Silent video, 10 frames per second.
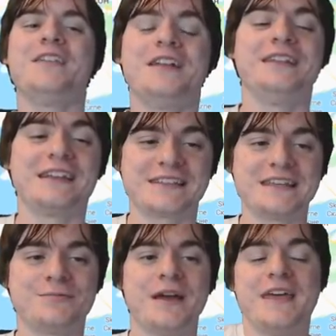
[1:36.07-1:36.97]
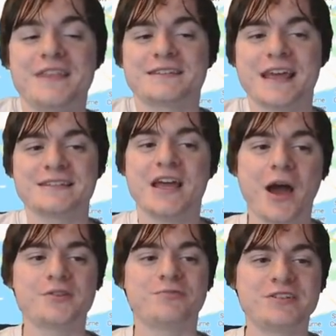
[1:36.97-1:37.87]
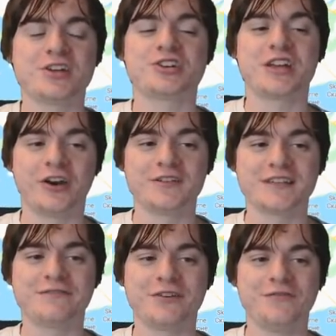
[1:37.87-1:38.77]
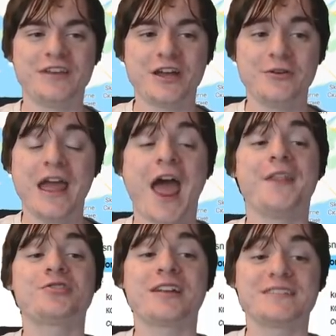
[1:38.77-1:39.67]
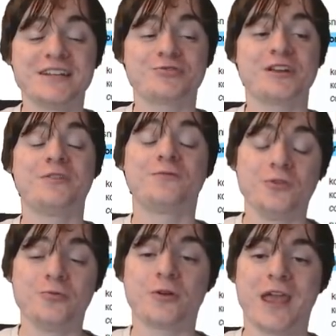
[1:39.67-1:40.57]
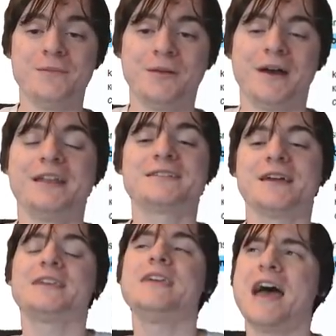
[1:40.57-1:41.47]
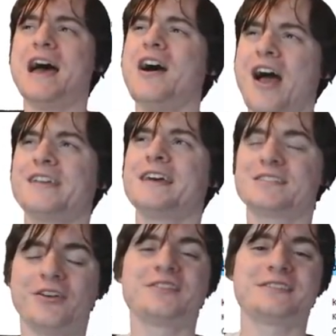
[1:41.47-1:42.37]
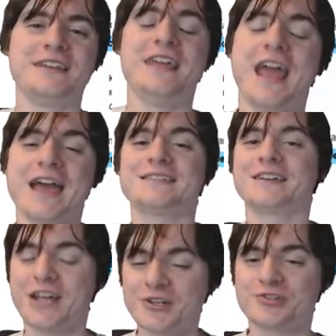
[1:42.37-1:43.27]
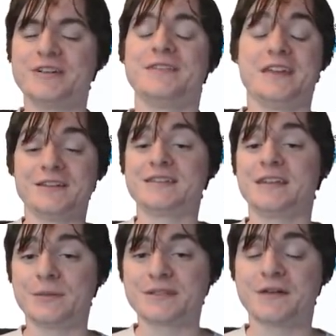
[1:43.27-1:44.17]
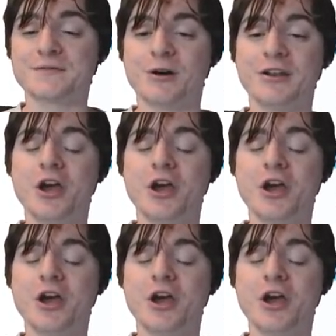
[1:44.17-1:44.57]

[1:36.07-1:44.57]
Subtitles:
that links into it. In this case, I was researching currency for a video, and the Transnistrian ruble came up, and it's like, yeah, I guess obviously, as a country, they consider themselves one.